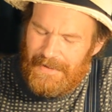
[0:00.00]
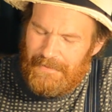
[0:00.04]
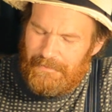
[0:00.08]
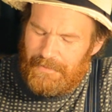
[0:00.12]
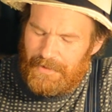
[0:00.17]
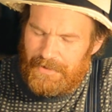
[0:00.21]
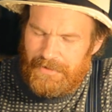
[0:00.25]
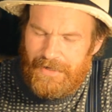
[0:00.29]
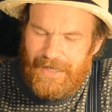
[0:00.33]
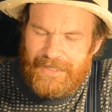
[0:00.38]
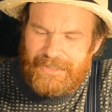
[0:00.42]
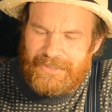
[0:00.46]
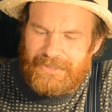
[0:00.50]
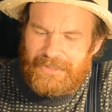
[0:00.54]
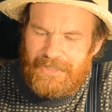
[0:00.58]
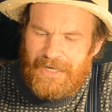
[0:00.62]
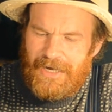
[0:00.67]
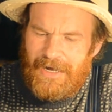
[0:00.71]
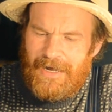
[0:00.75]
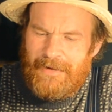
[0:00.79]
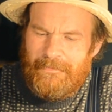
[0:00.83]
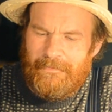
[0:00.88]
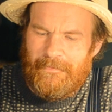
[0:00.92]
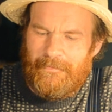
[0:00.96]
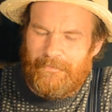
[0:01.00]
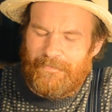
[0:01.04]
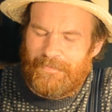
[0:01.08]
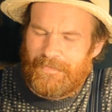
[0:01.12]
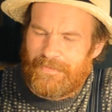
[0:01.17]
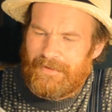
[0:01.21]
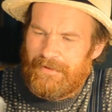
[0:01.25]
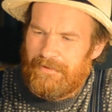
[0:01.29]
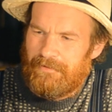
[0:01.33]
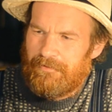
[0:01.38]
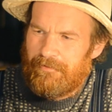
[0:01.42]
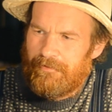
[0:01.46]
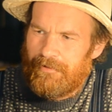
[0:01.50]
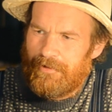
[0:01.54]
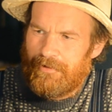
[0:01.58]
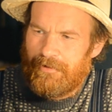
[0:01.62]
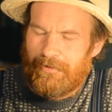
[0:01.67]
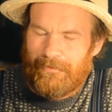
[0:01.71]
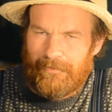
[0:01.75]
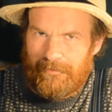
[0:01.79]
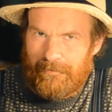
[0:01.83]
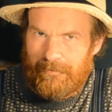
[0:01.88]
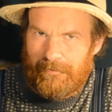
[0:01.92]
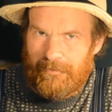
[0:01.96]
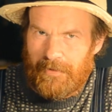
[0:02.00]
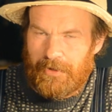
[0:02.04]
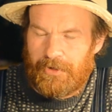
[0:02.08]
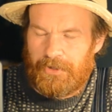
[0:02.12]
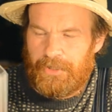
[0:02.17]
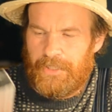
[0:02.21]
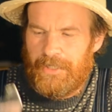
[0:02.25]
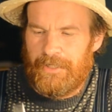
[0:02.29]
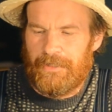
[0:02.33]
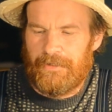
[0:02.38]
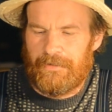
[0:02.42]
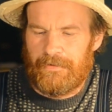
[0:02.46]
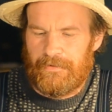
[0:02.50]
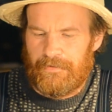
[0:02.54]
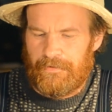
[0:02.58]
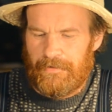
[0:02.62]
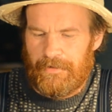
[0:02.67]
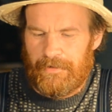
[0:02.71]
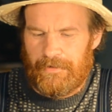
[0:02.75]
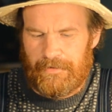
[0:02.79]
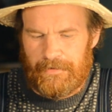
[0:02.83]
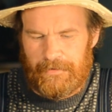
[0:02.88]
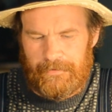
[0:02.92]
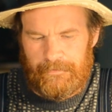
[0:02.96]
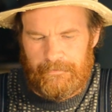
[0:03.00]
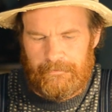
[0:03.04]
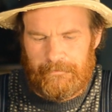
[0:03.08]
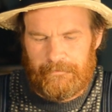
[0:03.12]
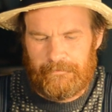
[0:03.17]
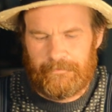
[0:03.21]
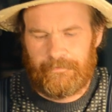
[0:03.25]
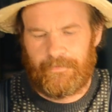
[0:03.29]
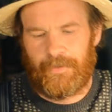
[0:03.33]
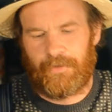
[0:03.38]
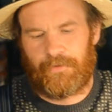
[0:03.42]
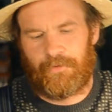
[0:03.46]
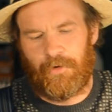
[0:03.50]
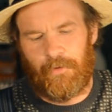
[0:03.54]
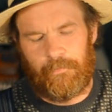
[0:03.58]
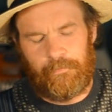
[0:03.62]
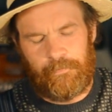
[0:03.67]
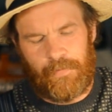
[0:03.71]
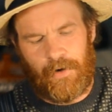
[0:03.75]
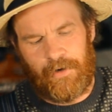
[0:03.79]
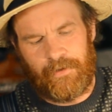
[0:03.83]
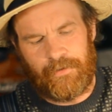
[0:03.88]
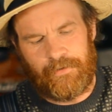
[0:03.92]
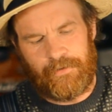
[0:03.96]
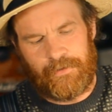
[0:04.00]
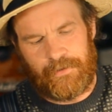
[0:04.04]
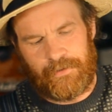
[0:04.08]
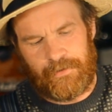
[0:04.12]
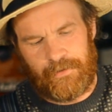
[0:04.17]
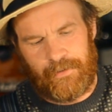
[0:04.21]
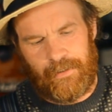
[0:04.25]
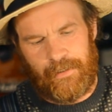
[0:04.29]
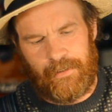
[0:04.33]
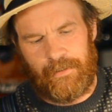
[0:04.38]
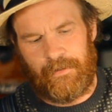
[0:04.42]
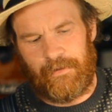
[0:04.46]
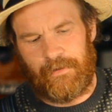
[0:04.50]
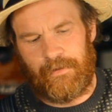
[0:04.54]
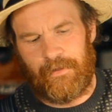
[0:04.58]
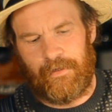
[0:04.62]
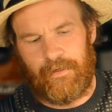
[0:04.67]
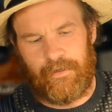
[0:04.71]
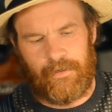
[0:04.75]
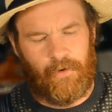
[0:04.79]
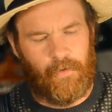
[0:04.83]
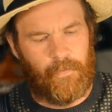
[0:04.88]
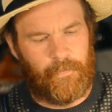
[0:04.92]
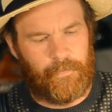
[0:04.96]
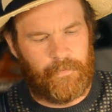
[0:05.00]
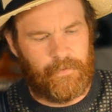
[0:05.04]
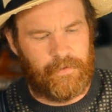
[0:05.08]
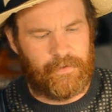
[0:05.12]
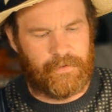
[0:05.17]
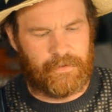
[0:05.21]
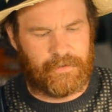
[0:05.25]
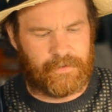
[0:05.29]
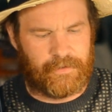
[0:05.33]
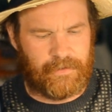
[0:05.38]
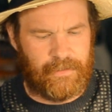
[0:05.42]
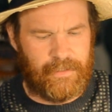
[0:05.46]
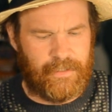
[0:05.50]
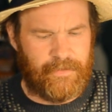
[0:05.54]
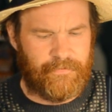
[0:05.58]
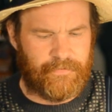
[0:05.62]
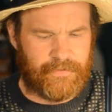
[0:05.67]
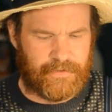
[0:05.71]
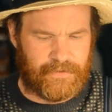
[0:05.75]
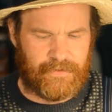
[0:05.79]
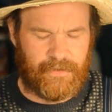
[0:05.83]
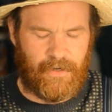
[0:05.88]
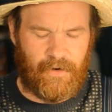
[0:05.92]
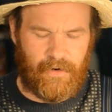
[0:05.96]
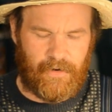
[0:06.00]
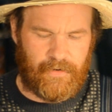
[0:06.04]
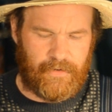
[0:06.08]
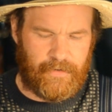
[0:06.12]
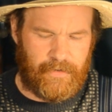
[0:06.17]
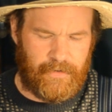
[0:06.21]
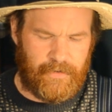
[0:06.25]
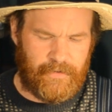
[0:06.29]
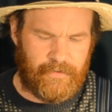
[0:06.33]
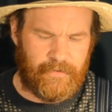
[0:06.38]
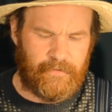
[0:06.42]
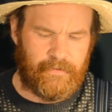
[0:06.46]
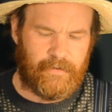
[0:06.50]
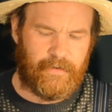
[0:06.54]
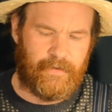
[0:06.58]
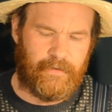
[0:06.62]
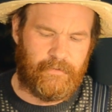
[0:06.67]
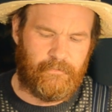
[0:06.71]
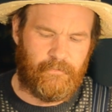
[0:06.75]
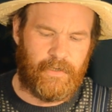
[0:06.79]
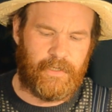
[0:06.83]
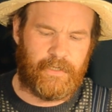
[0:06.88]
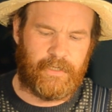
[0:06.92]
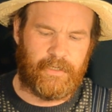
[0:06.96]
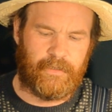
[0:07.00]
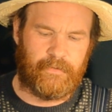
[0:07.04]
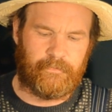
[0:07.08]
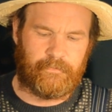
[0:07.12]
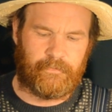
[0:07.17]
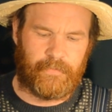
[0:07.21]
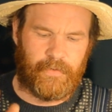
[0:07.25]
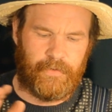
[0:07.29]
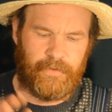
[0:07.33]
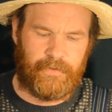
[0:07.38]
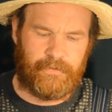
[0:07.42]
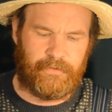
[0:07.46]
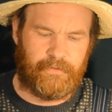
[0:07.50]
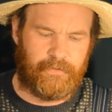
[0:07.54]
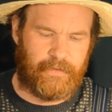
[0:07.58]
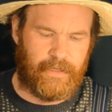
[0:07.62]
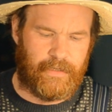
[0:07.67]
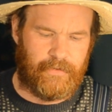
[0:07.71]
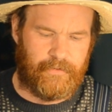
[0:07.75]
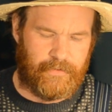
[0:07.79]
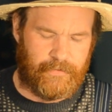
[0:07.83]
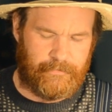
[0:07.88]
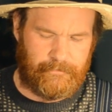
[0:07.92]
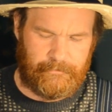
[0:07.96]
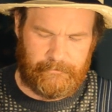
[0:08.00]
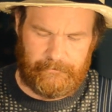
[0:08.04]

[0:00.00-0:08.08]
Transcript: But next time we'll machine the top part, and hopefully the sleeves are here and we can put it together.